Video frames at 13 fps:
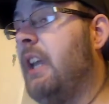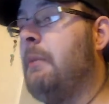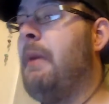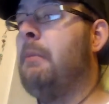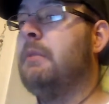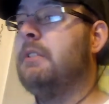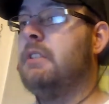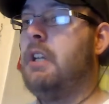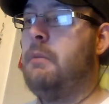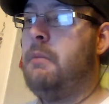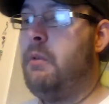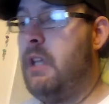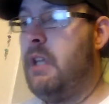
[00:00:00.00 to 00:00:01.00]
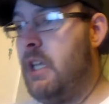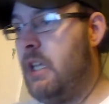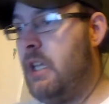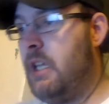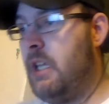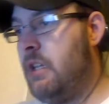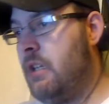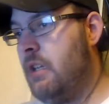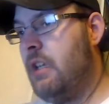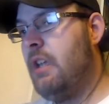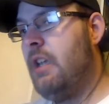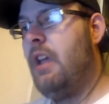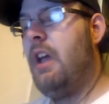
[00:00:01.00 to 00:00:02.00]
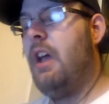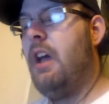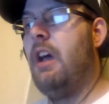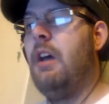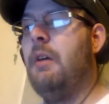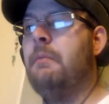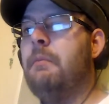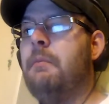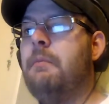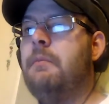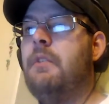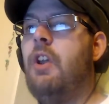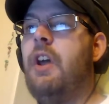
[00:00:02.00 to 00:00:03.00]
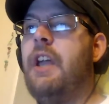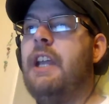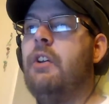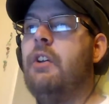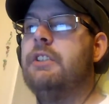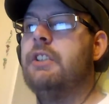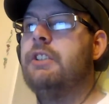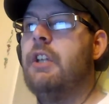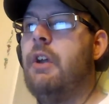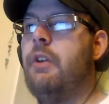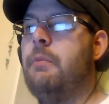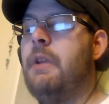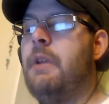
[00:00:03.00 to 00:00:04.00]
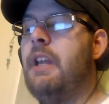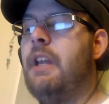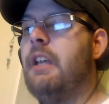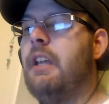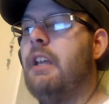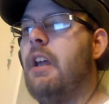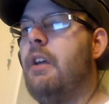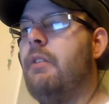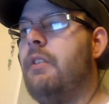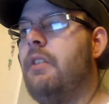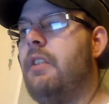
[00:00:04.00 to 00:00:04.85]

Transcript: of members of the community, like Eloy just showed a minute ago,